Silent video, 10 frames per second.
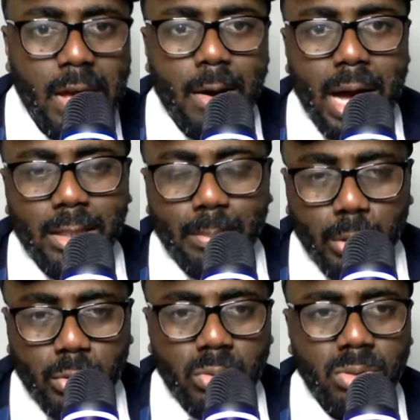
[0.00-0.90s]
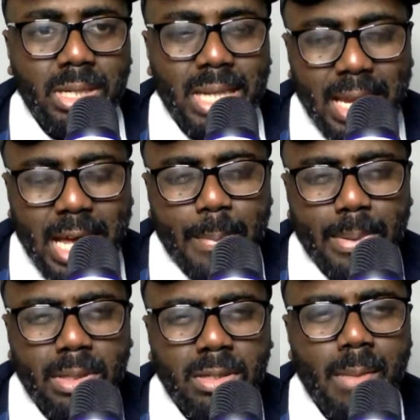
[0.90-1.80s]
as opposed to the Clear
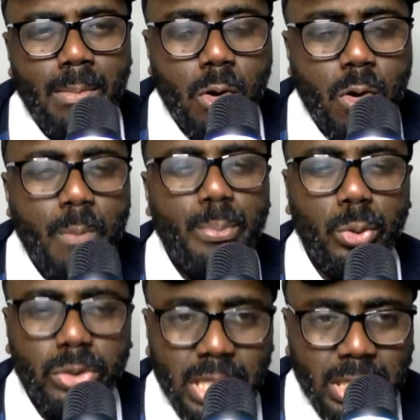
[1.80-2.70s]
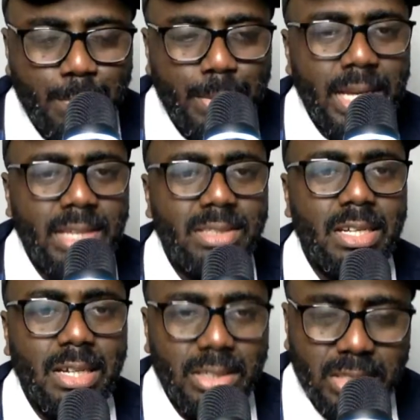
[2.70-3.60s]
Capital that are more process based,
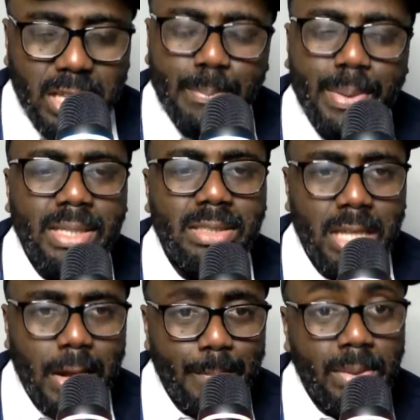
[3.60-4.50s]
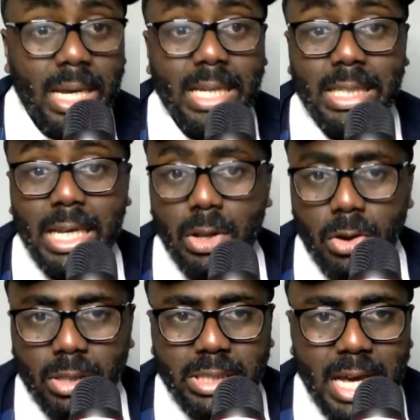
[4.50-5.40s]
step by step, that can take a
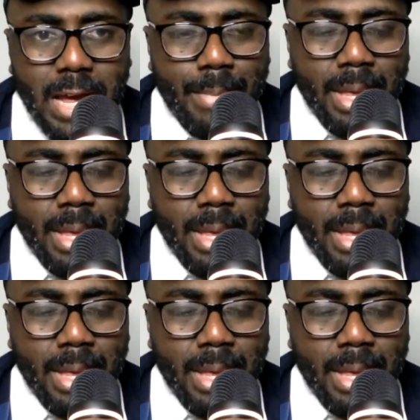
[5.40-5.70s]
long time.